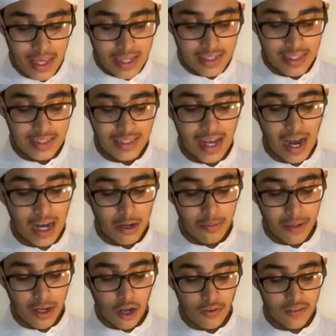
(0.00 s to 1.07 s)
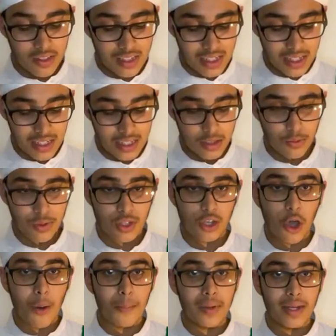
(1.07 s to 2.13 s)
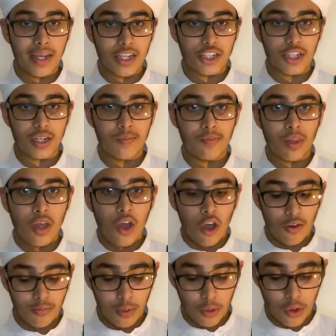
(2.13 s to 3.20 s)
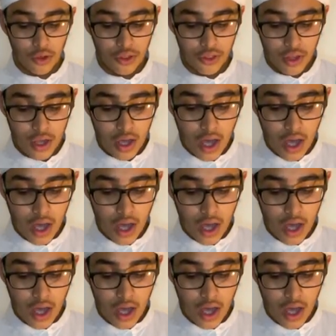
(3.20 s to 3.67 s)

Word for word: since the Arabic of the cities was a combination of both